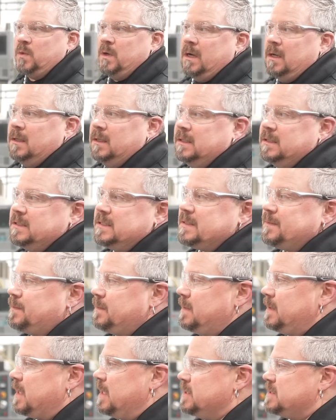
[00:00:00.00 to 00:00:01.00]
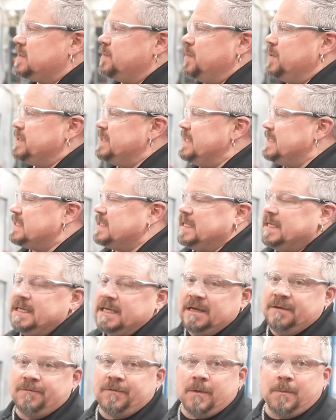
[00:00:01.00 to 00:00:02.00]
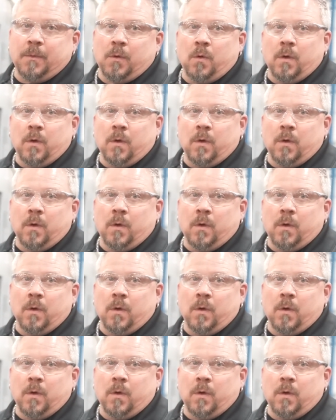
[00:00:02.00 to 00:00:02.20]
well as customers that send in for